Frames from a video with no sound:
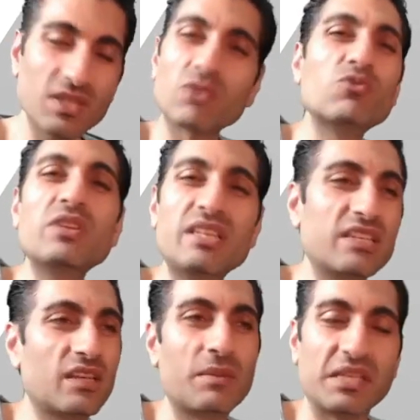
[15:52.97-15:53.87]
are really
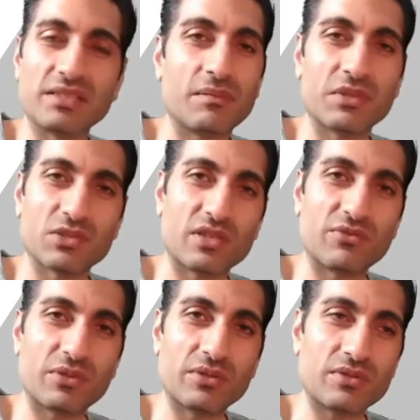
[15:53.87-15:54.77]
going to make that much
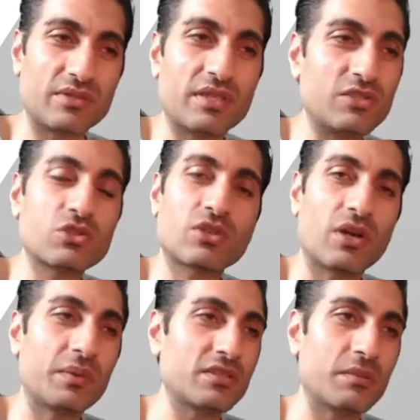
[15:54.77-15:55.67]
difference. They're just
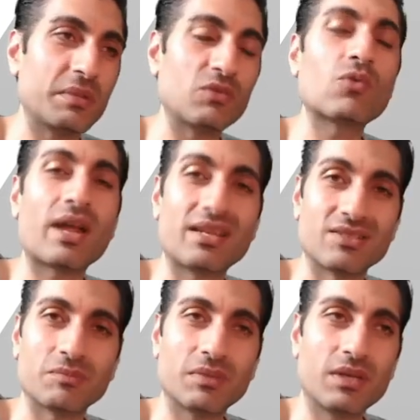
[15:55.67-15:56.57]
going to be
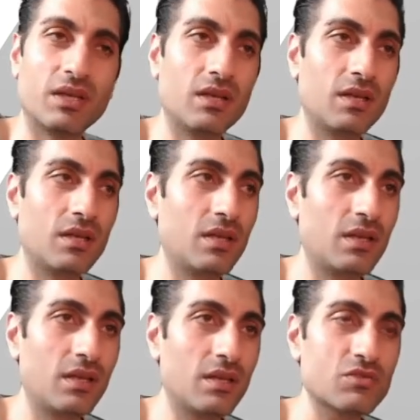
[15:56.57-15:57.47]
random.
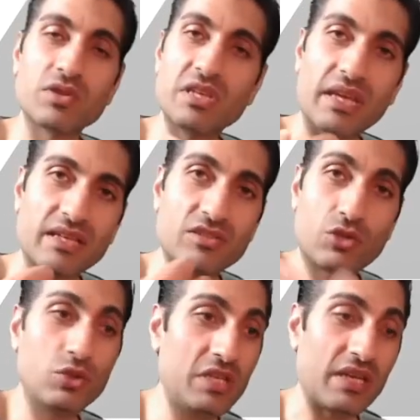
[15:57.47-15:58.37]
So
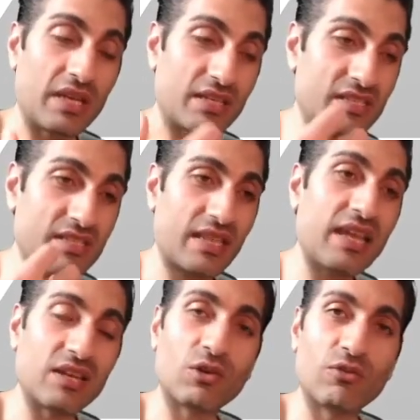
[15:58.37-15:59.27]
to the
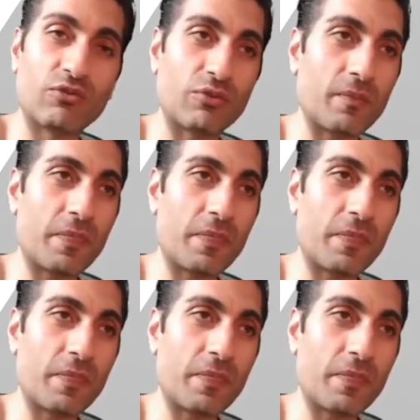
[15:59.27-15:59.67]
extent of,